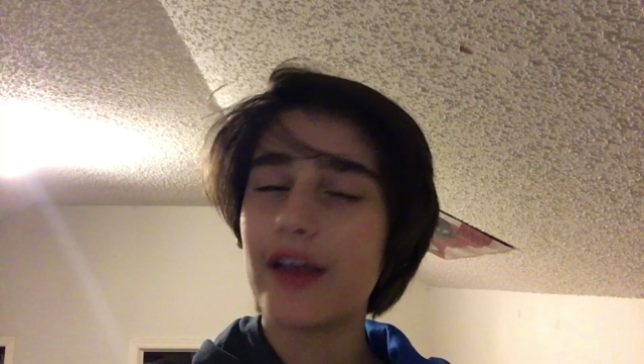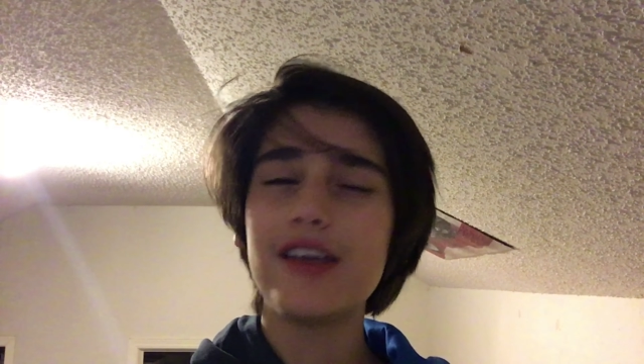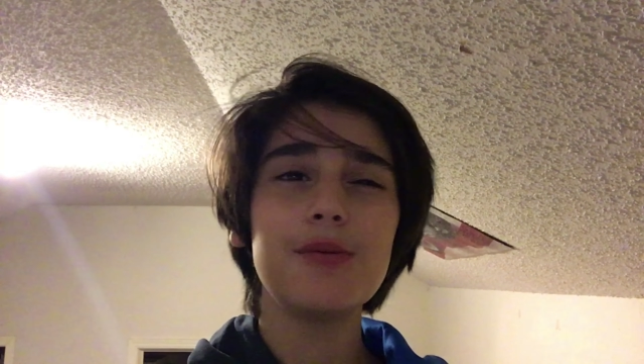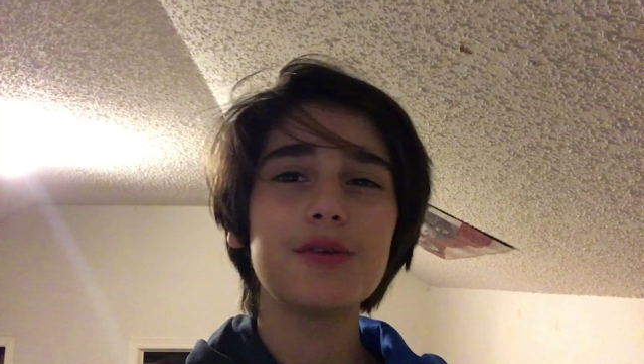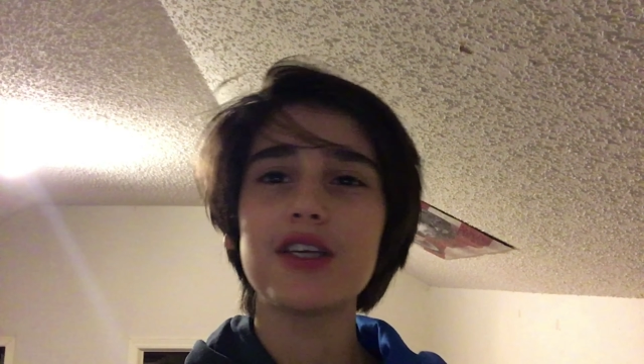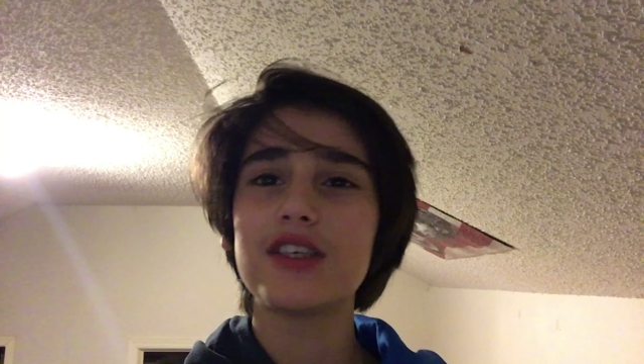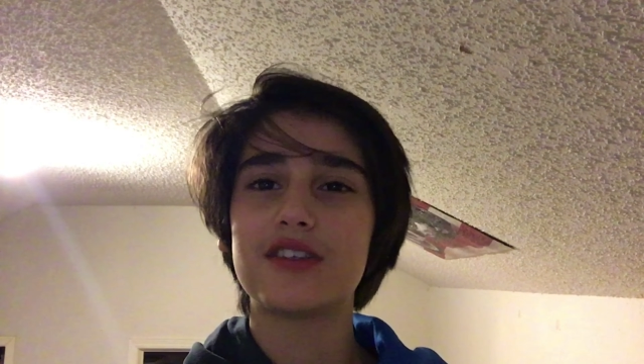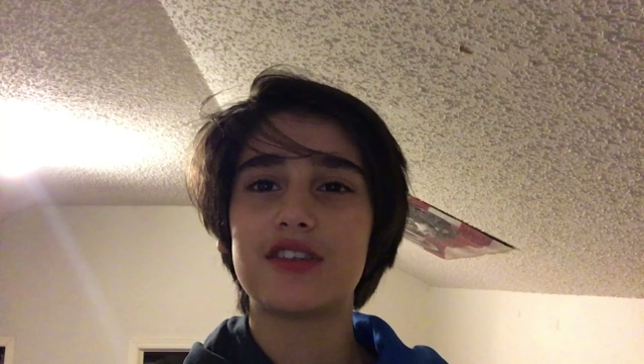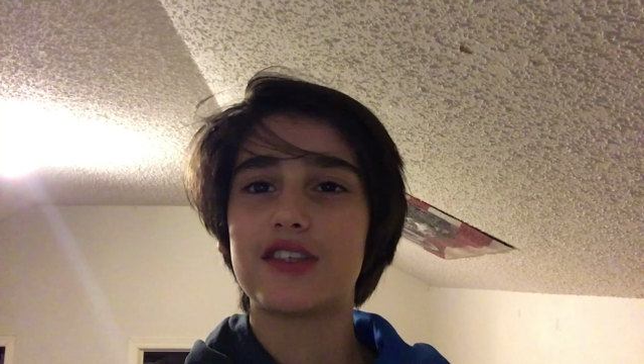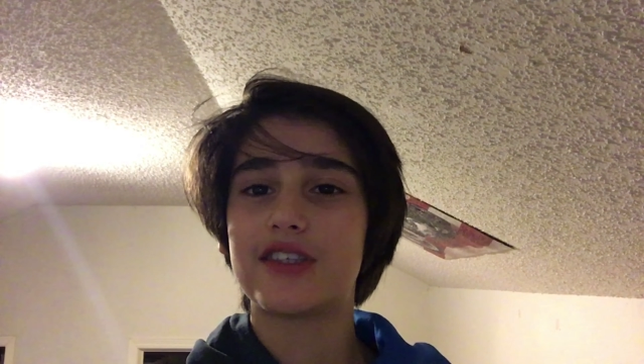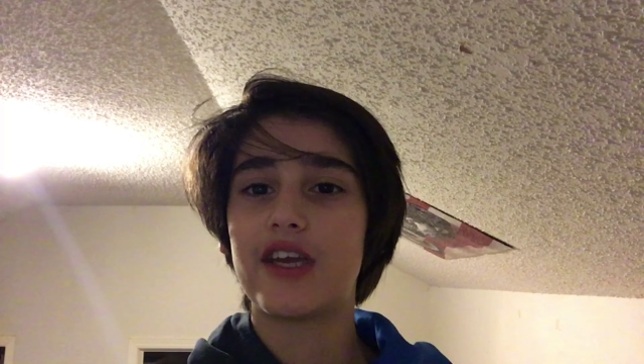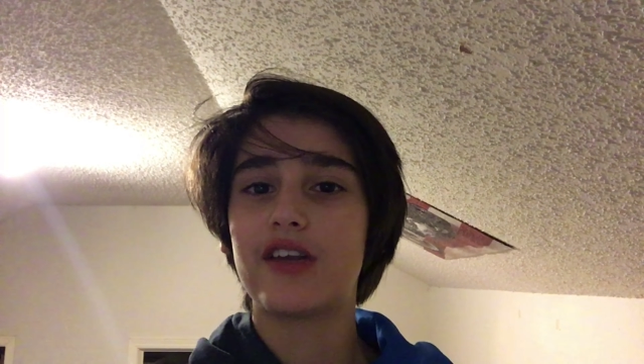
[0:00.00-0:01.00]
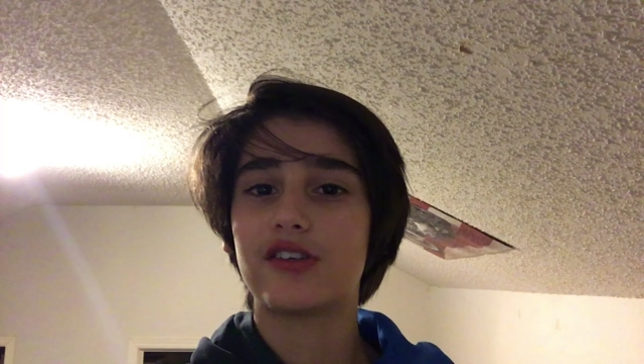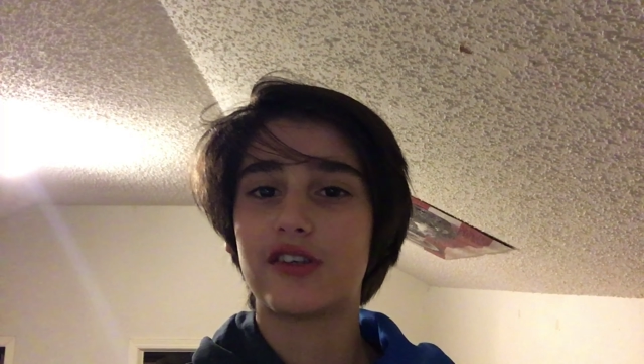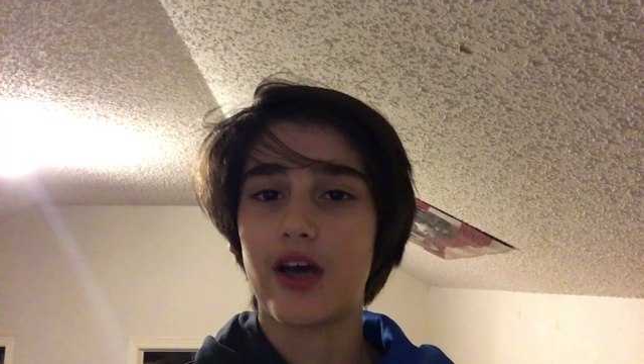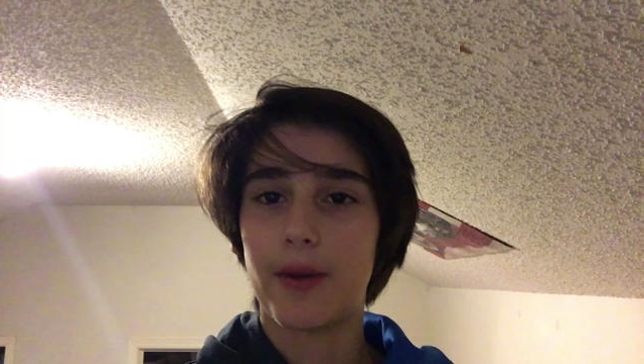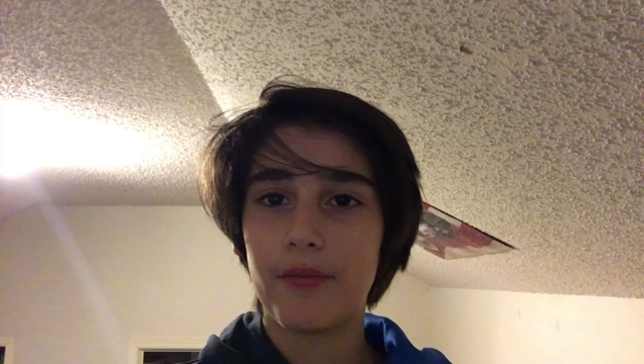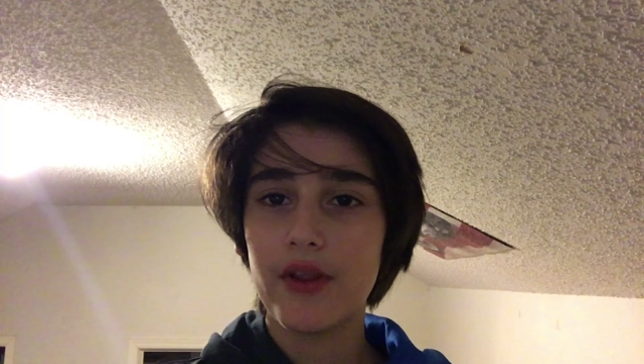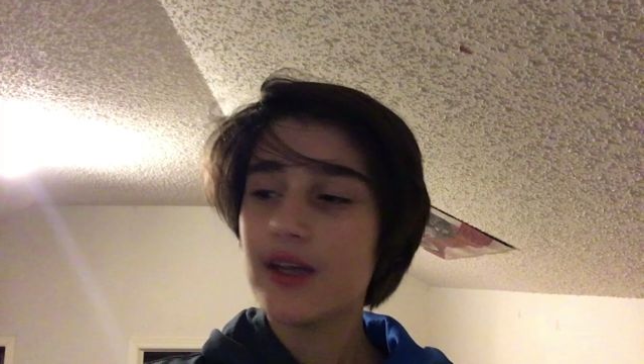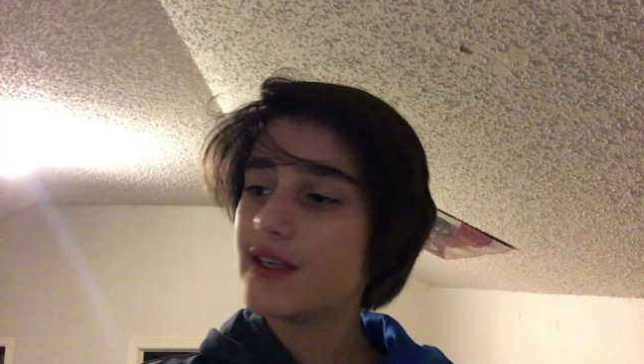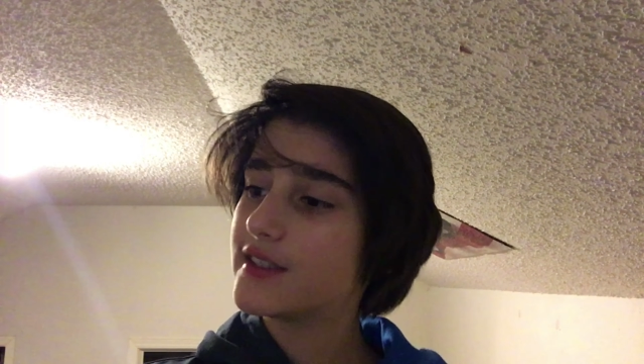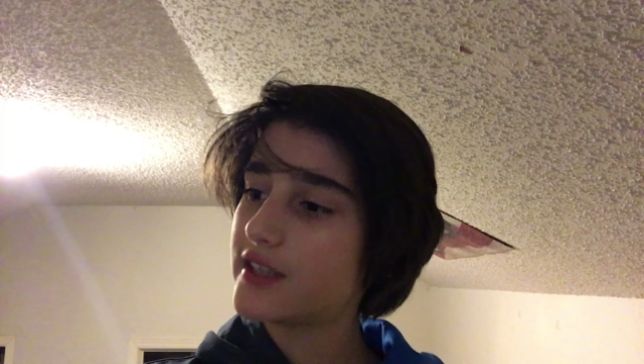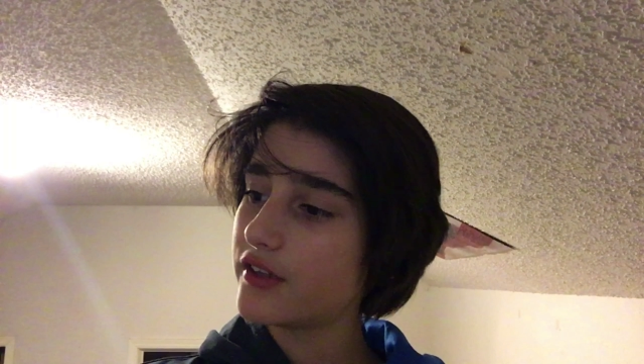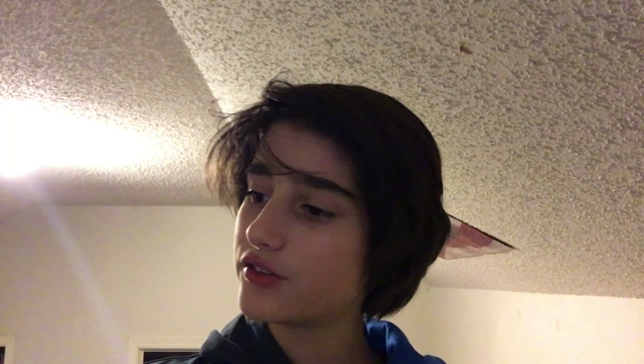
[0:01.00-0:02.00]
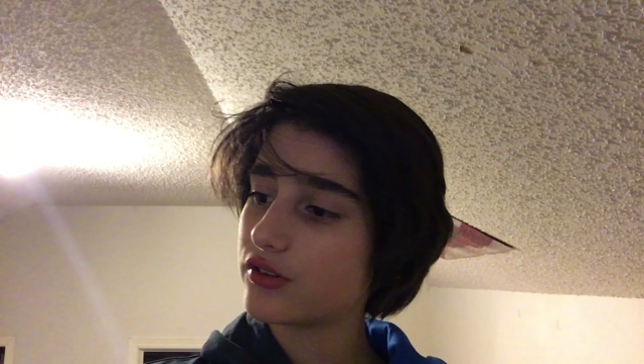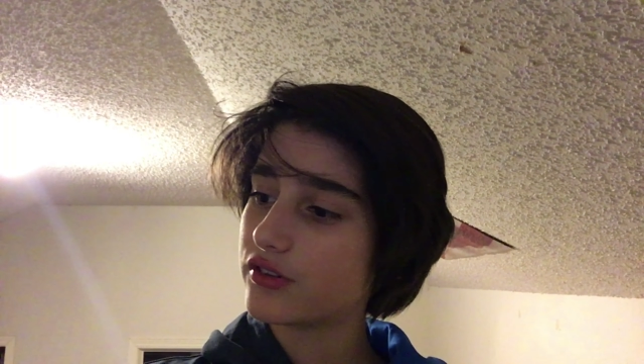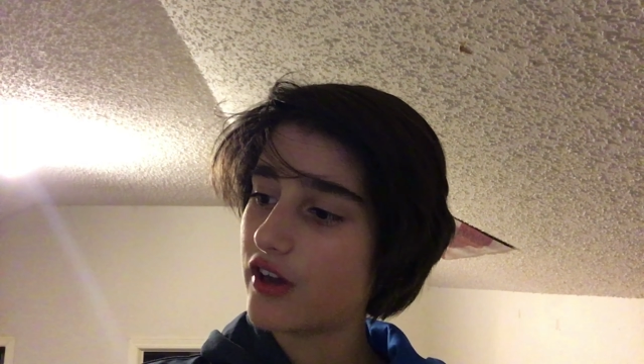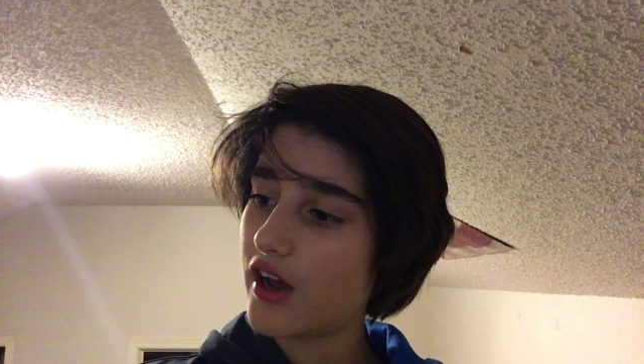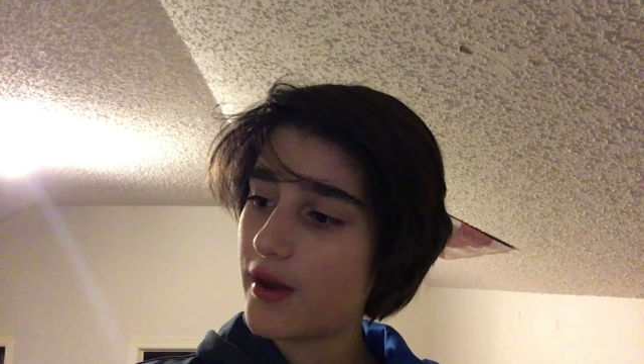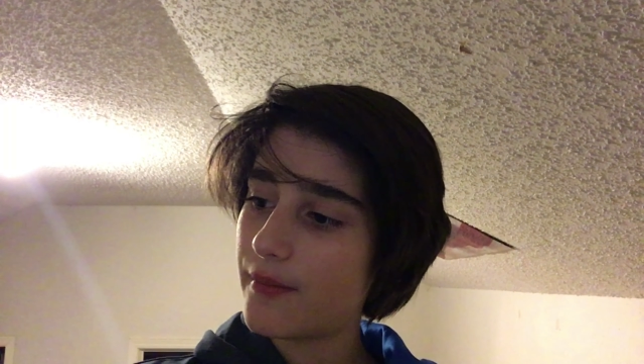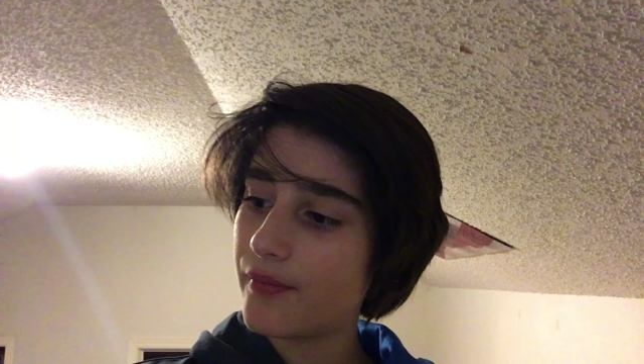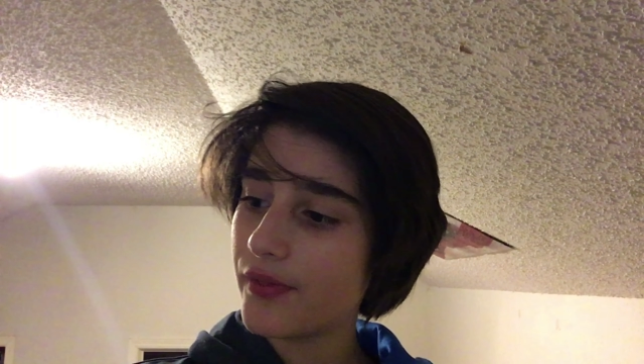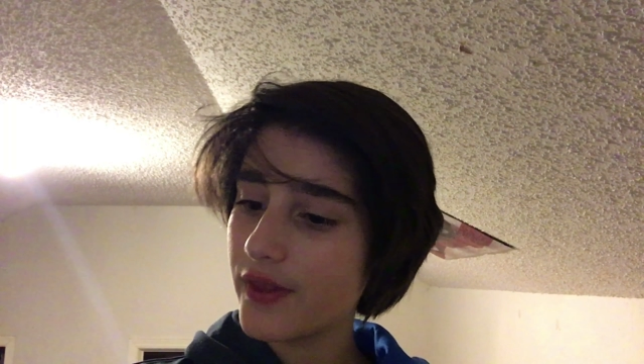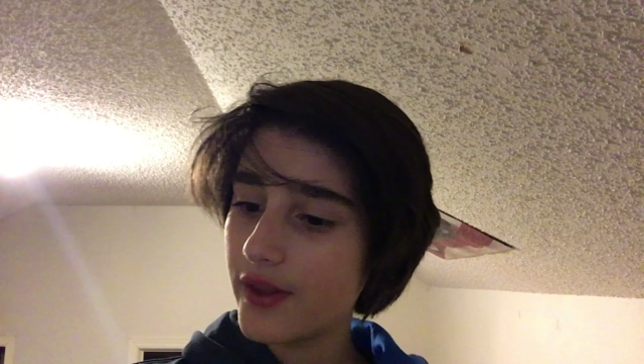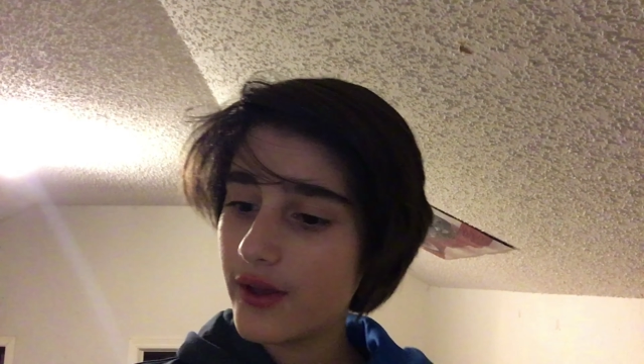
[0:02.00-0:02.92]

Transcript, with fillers: I keep saying standard time, central time.